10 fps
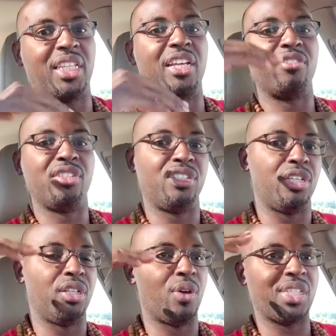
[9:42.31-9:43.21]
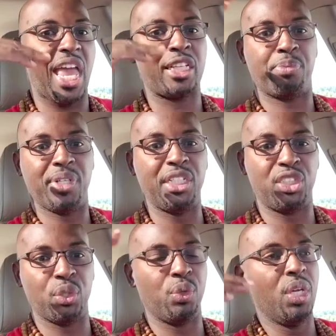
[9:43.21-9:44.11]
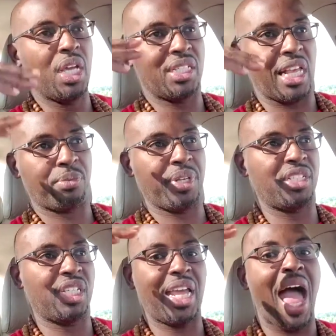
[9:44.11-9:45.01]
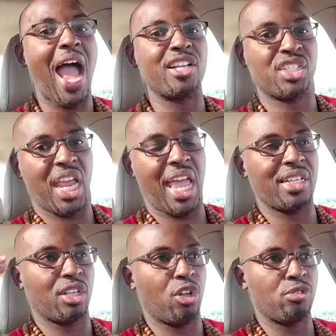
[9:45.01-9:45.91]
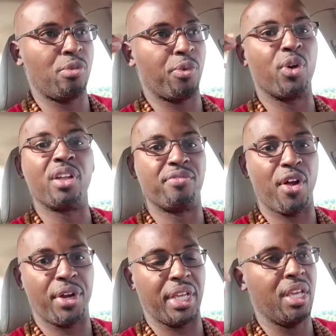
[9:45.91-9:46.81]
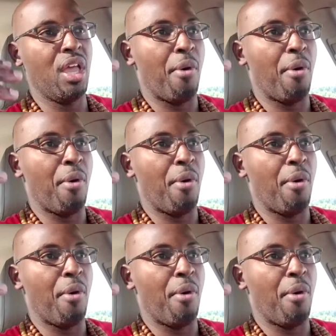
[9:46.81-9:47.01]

it's exponentially high chance of those people converting.